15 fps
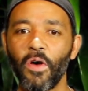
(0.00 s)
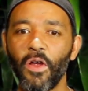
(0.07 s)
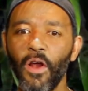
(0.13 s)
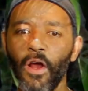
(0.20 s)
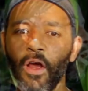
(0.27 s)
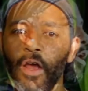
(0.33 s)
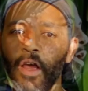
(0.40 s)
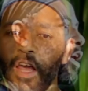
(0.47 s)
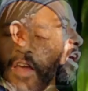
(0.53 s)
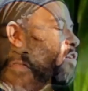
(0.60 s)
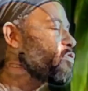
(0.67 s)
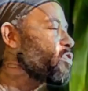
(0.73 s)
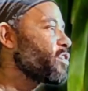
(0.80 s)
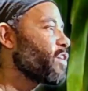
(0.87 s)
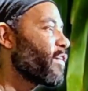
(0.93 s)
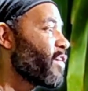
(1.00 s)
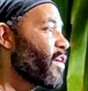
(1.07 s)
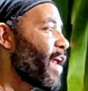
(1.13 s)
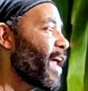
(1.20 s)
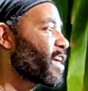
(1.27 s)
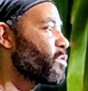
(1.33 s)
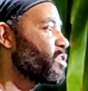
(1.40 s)
But in front of that, we have
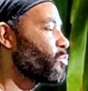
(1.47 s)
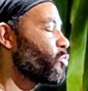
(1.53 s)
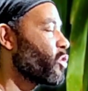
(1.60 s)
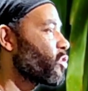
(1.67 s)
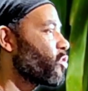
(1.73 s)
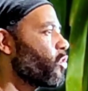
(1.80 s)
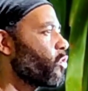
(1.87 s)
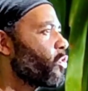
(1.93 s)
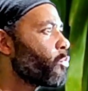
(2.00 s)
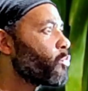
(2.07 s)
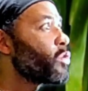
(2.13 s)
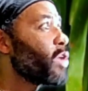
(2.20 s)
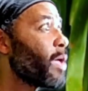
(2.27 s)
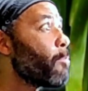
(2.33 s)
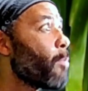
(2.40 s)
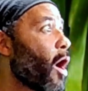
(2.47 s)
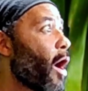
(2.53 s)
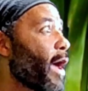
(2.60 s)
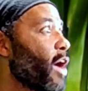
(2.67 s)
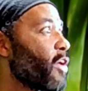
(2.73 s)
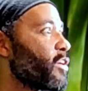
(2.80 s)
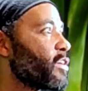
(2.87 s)
an acupressure point called, in
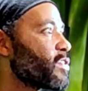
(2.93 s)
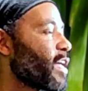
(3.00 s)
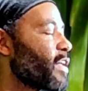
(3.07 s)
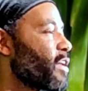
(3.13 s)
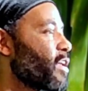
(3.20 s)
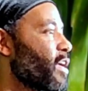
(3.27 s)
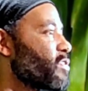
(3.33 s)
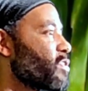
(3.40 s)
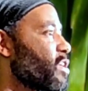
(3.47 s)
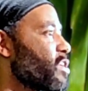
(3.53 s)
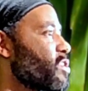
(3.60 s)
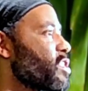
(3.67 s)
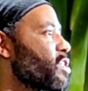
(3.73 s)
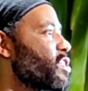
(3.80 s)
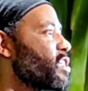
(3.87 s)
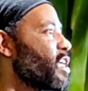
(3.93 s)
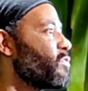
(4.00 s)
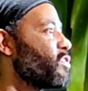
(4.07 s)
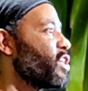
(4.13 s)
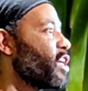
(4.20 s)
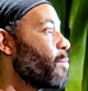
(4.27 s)
my understanding, is the Sea of Chi.